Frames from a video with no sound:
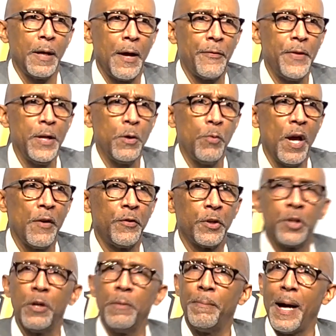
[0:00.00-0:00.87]
I think we have a
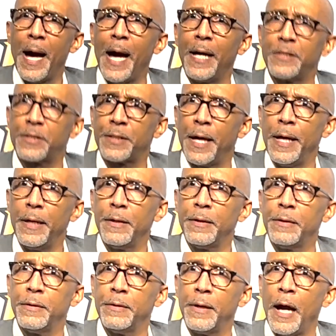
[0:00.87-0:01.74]
good mindset.
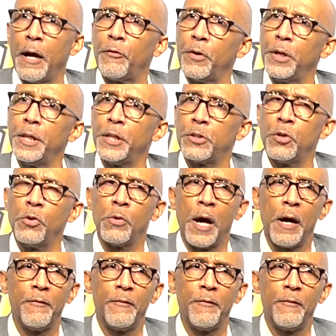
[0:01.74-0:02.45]
I really do.